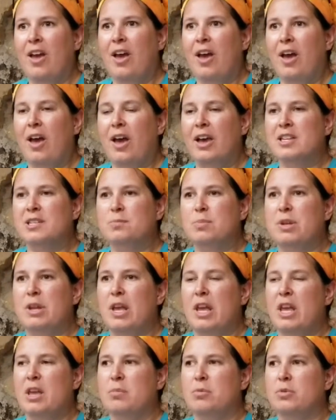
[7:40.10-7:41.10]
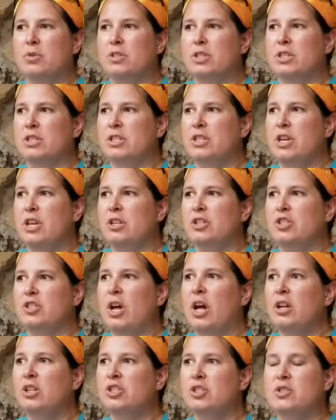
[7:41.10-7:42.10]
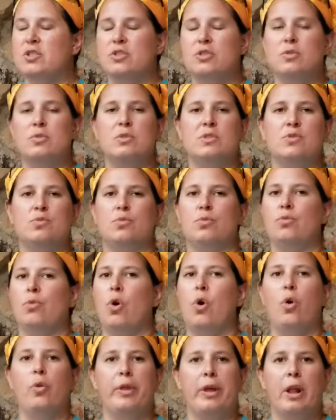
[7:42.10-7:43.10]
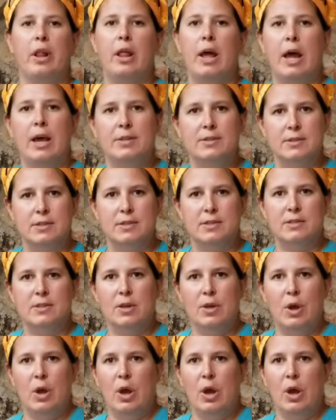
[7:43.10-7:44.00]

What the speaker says: has been able to teach not just students enrolled in classes,